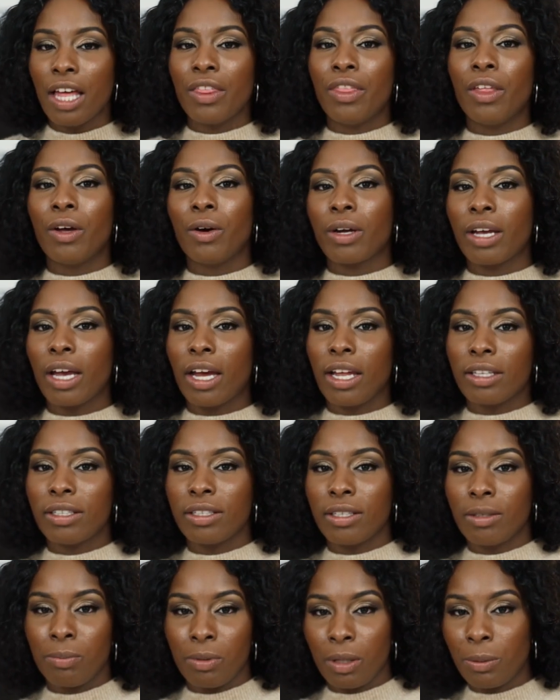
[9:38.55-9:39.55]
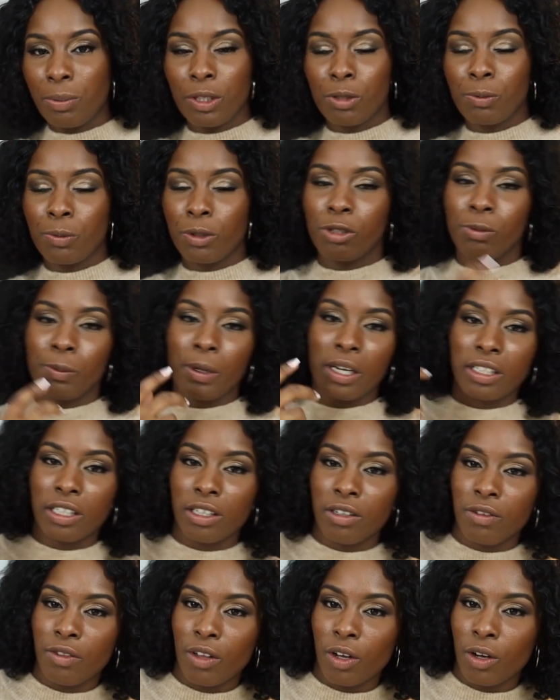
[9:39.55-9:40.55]
They'll get Blippi's
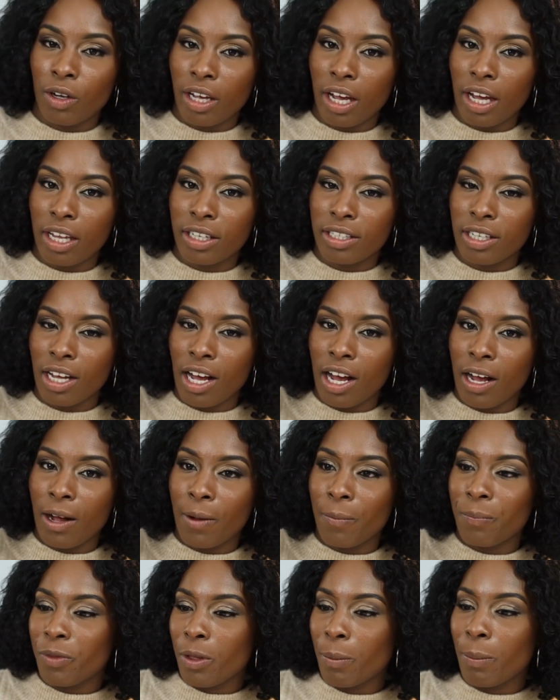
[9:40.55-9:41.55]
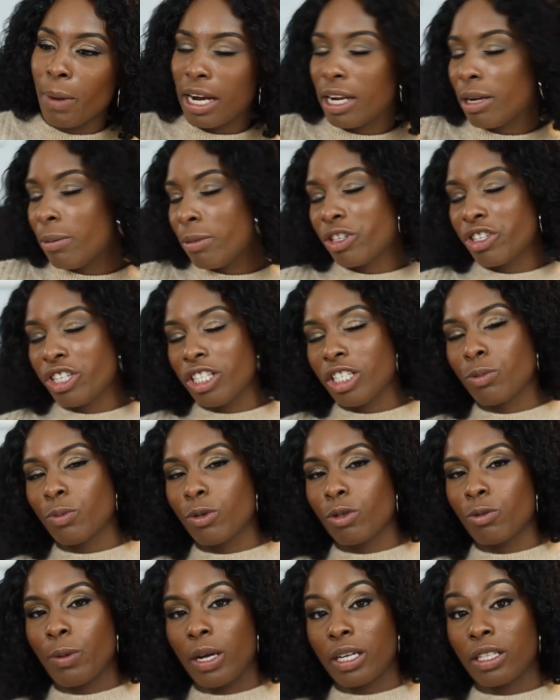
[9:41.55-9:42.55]
perspective. They'll get the Mighty Machines
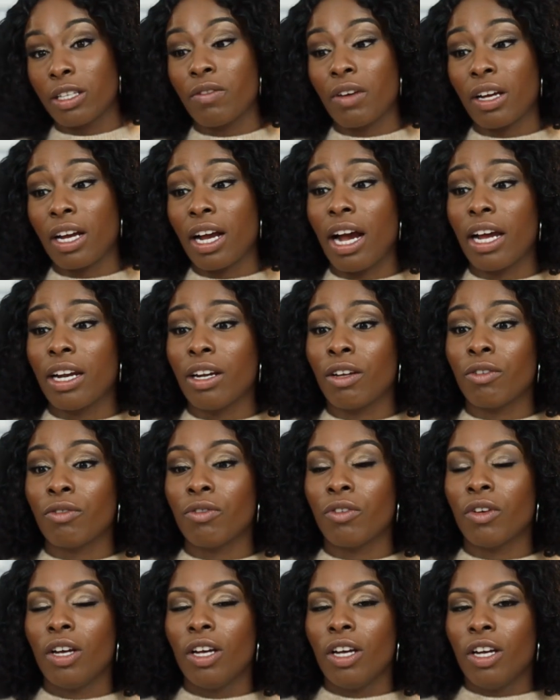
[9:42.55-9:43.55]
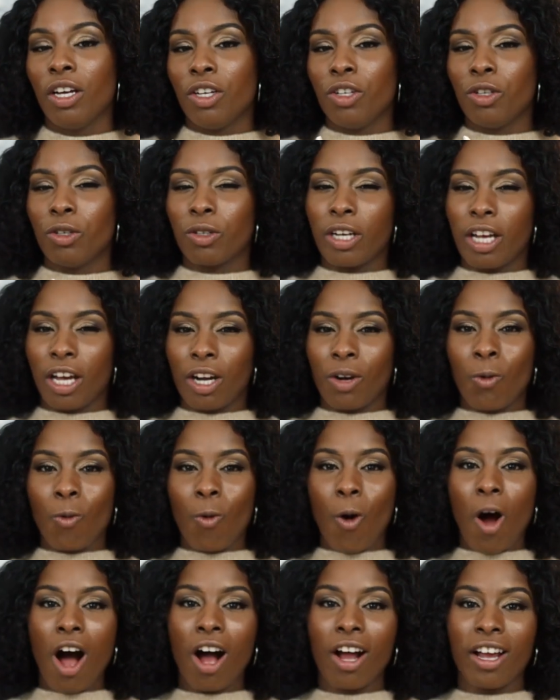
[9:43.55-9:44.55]
perspective, and kind of, get a
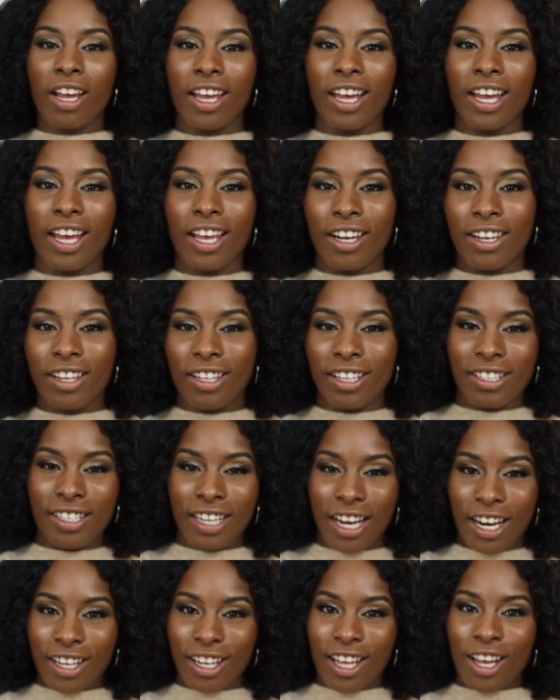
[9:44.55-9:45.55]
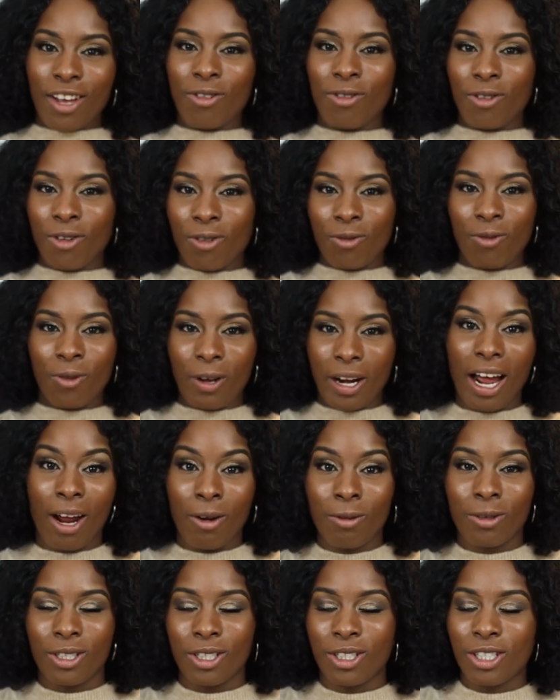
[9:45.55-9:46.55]
walk in the day in life of when
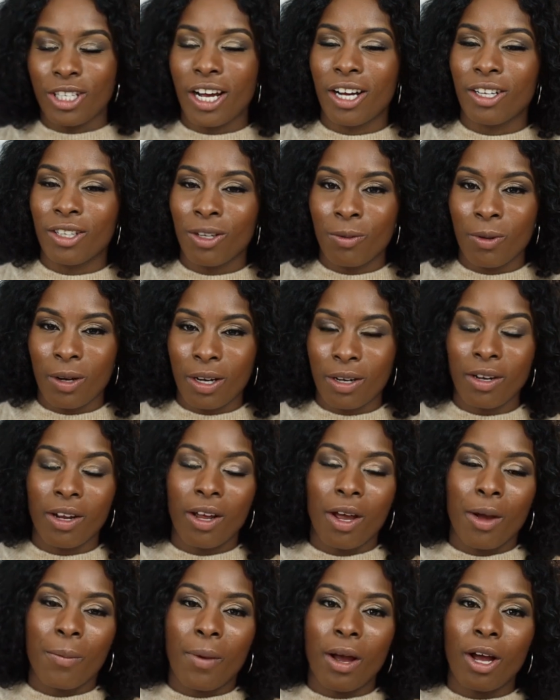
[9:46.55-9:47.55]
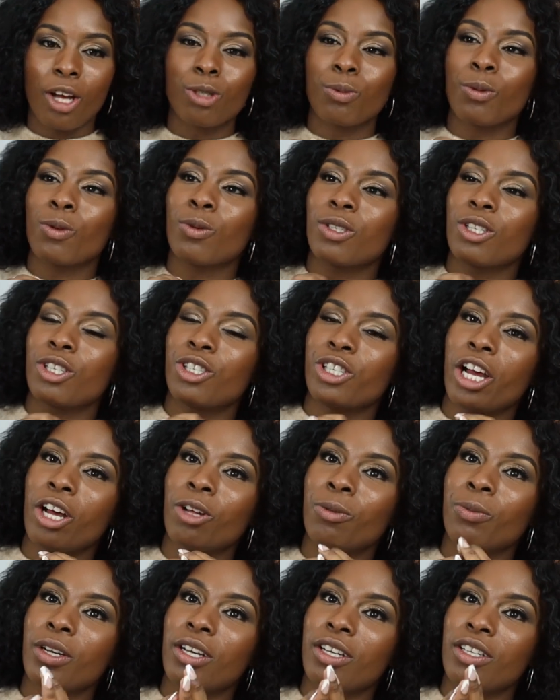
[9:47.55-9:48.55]
I was a child and when my husband was a
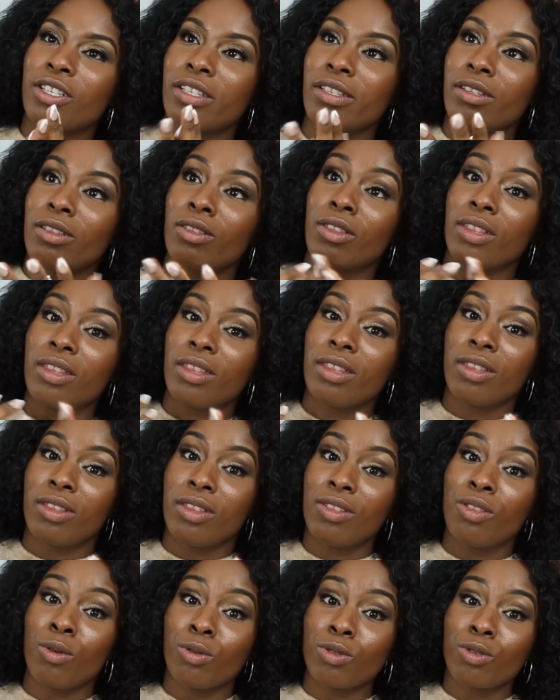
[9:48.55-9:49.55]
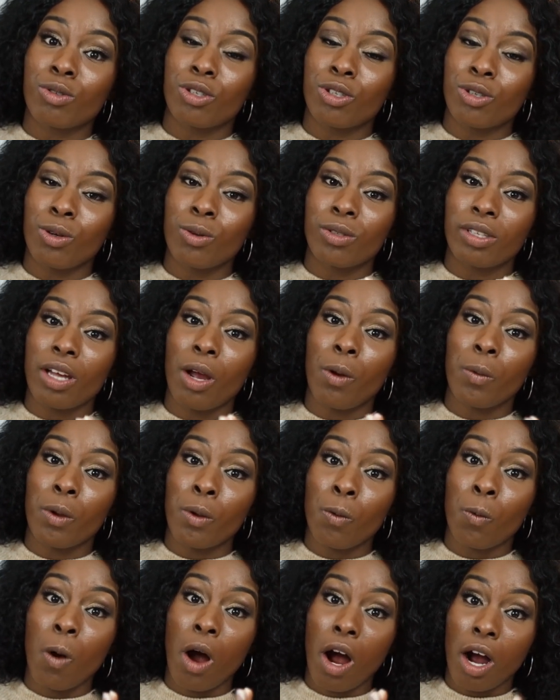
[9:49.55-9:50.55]
child, because those are shows that
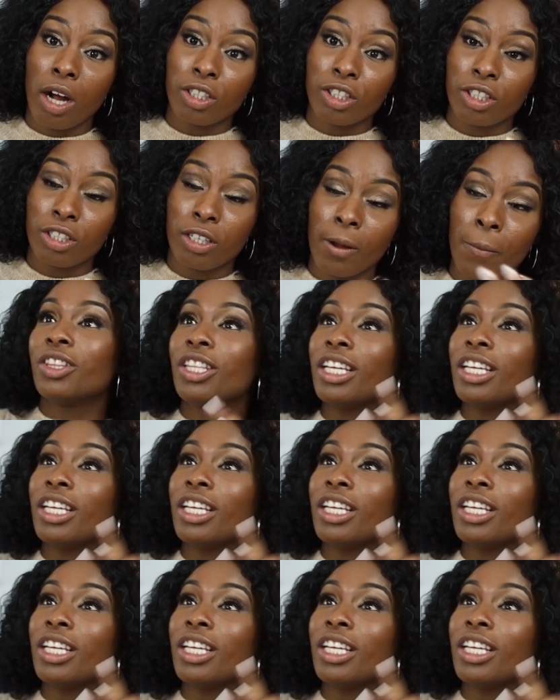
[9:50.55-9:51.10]
we watched.